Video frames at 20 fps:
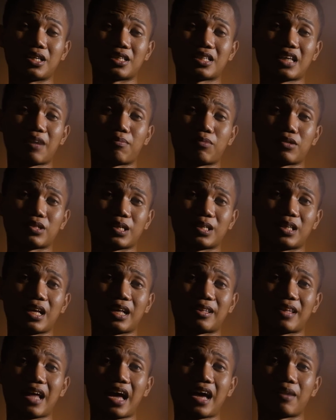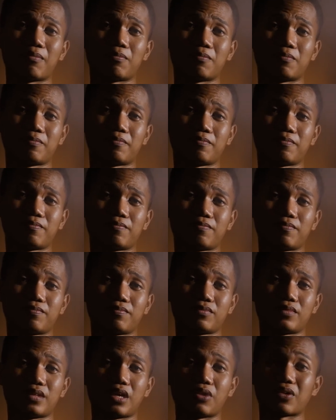disciples at that time,
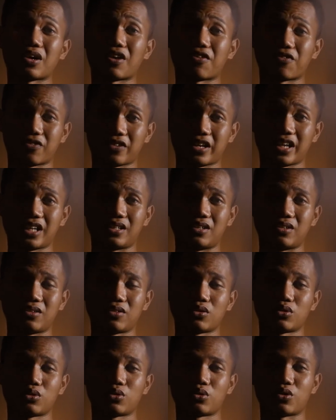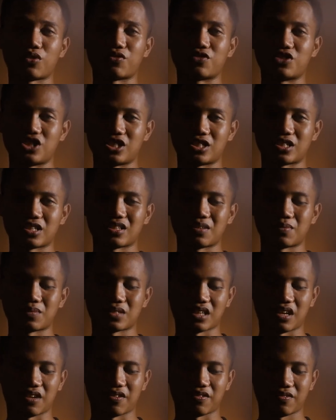they were afraid of Jesus
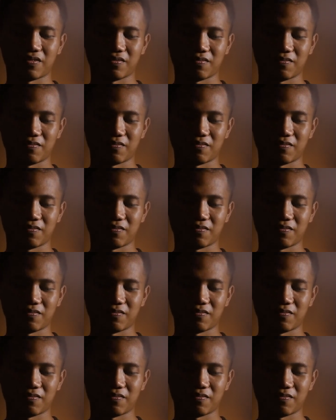himself.